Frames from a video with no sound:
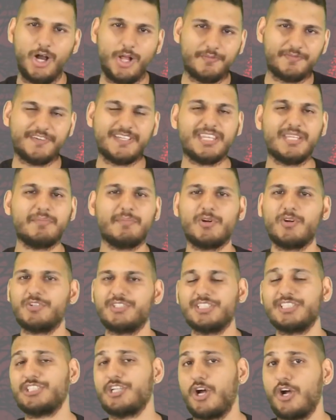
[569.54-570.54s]
Hopefully the
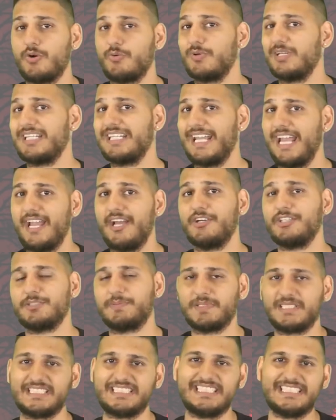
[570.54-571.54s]
merch is already out
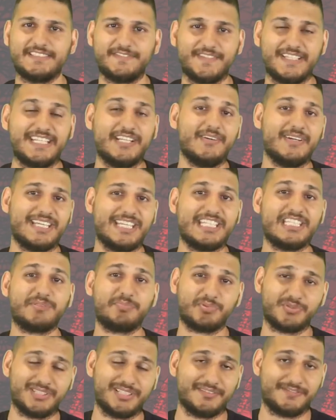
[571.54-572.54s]
because this video is
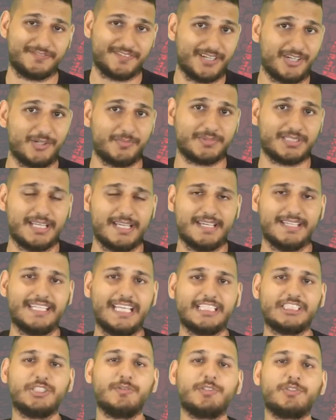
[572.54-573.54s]
pre-filmed.
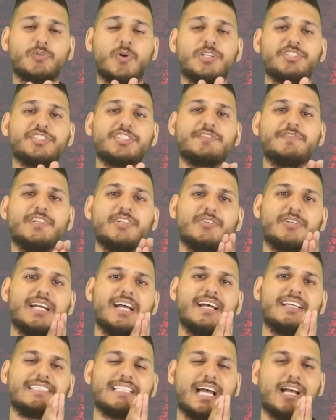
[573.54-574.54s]
Thanks so much for watching watching the video,
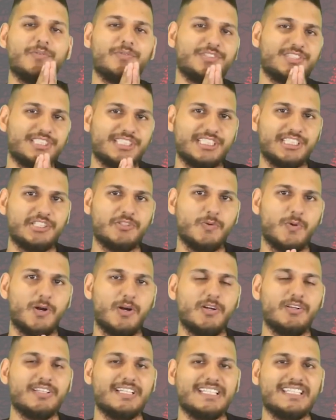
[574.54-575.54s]
guys. I will see you
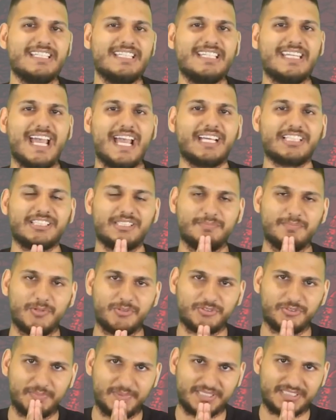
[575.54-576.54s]
all in the next
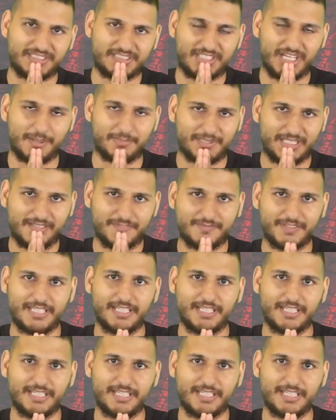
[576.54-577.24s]
Most Amazing Top 10